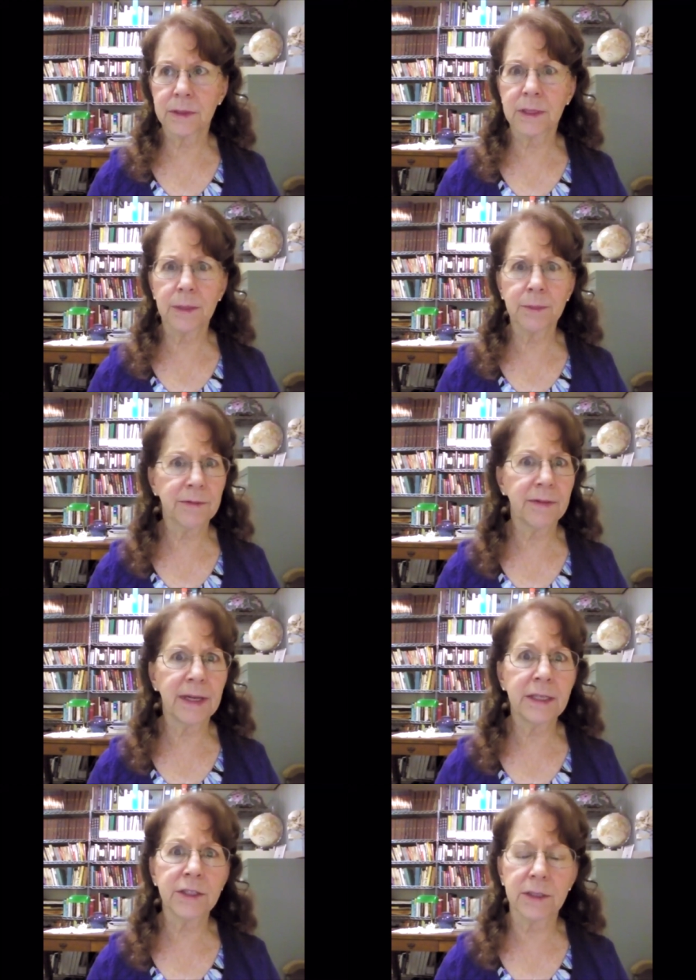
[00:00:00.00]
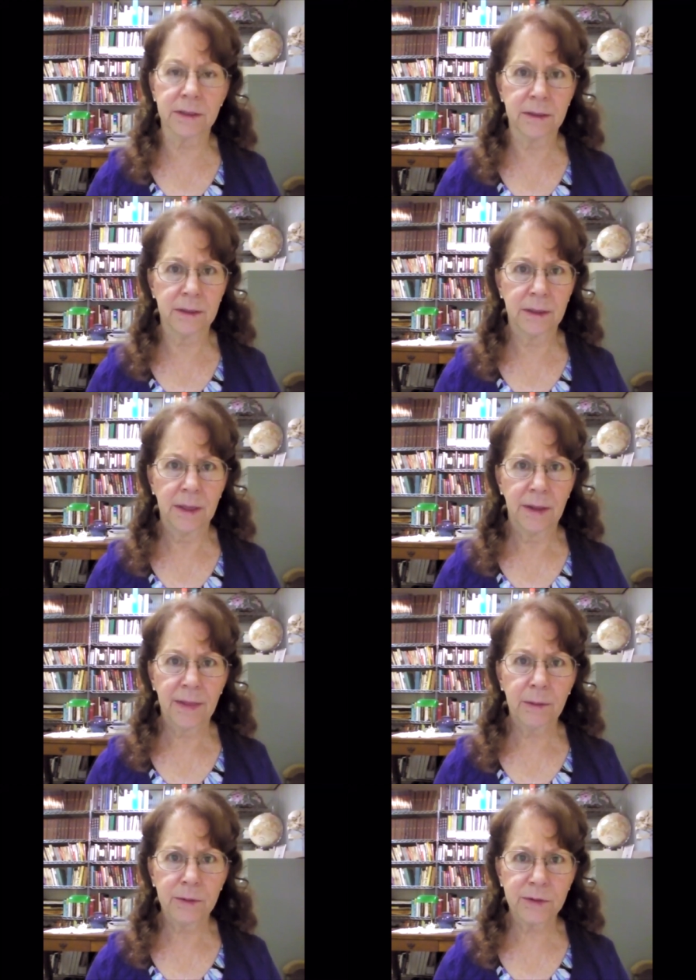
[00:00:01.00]
deprivation
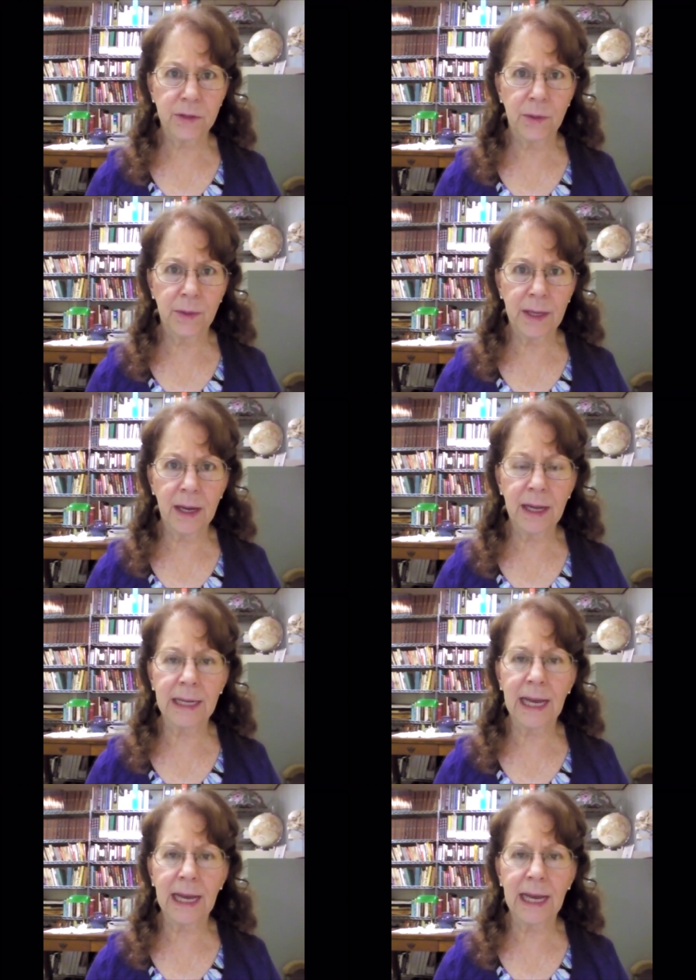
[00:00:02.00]
that was going on.